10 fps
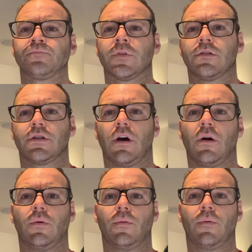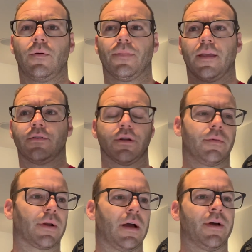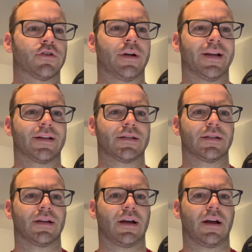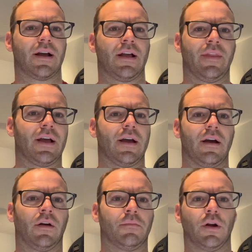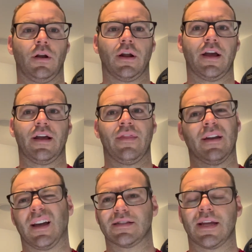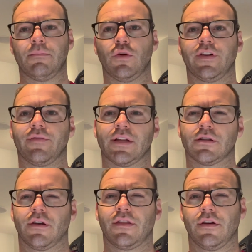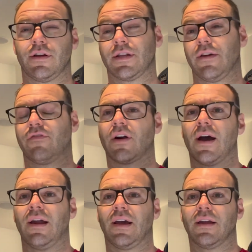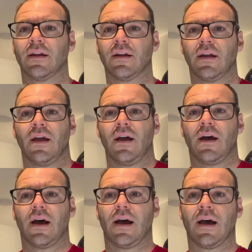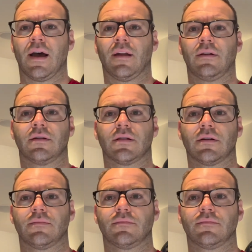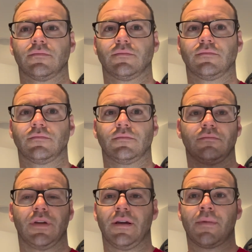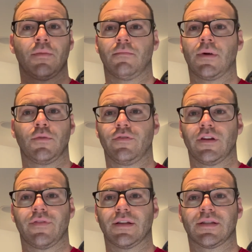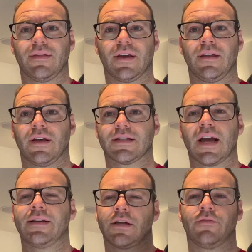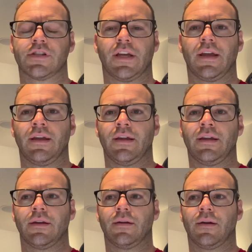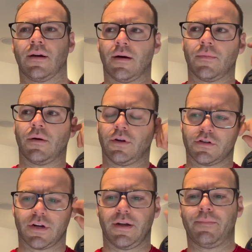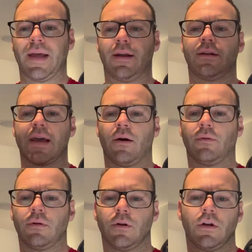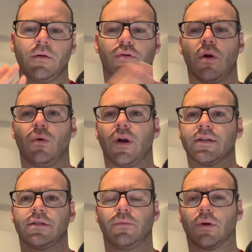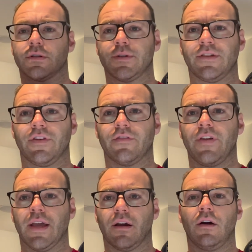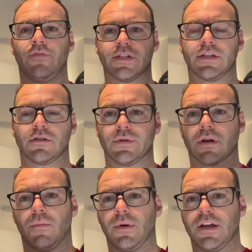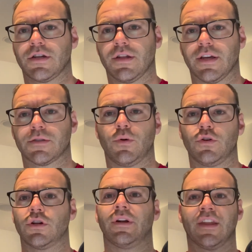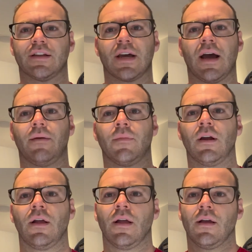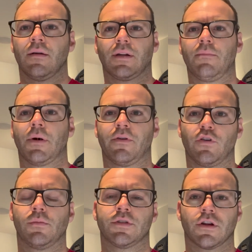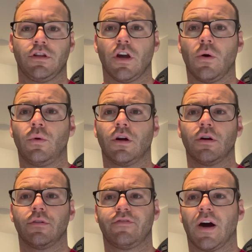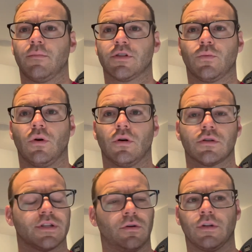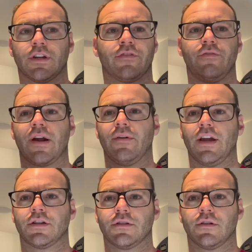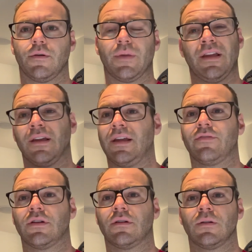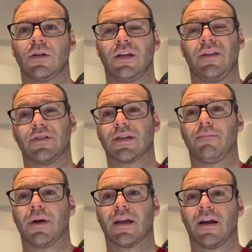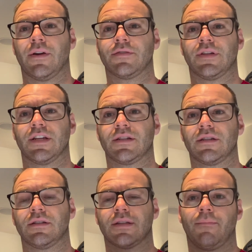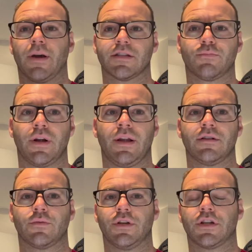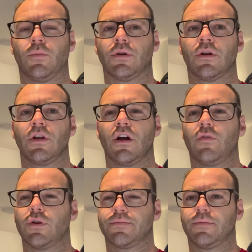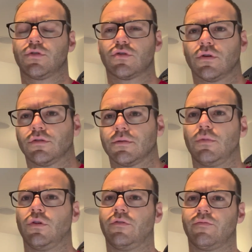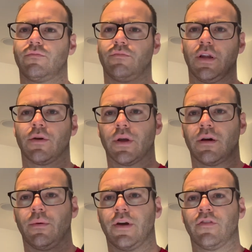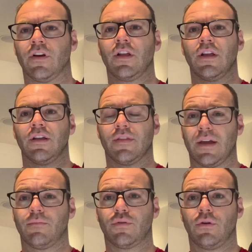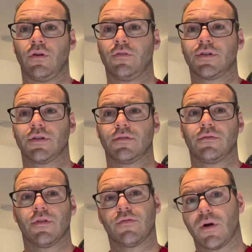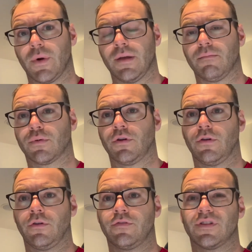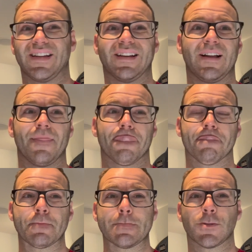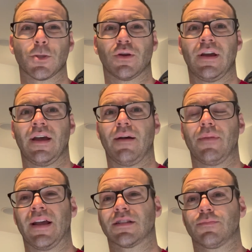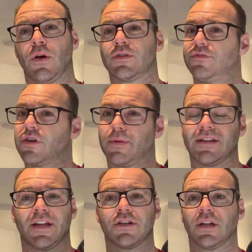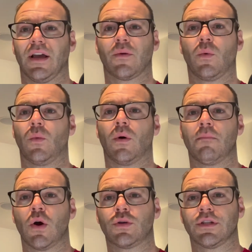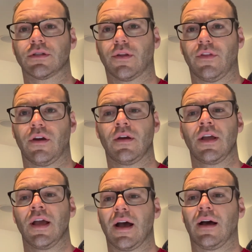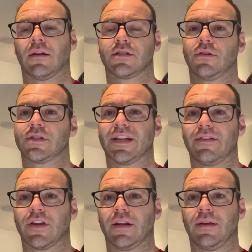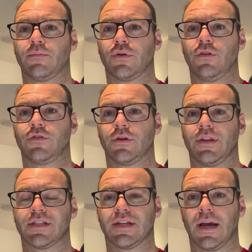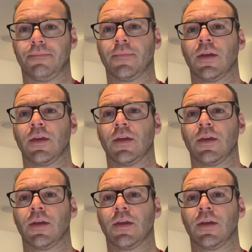So I was doing my plyometrics and then on a Monday, and then like say moving events on a Thursday and Friday. And my moving events in that time, it's obviously I'm not trying to pin down progress to one specific thing. Obviously it's always a combination of things, but during that time, like my performance on yoke, farmers walks, all the different variations of them, even sandbag carries for distance, sandbag sprints, which I've always struggled to move really quickly with, they improved. Throwing improved. Explosive triple extension, like one motions on the Atlas Stone, significantly improved during this time.